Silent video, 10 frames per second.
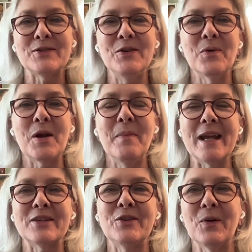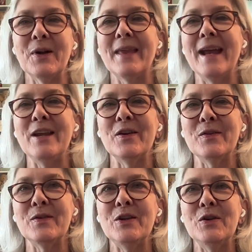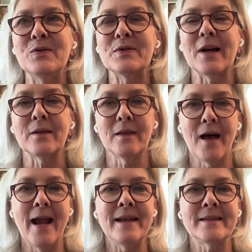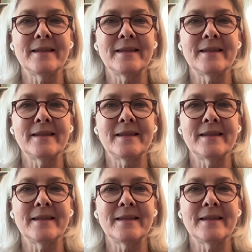So you want to make sure that you use a light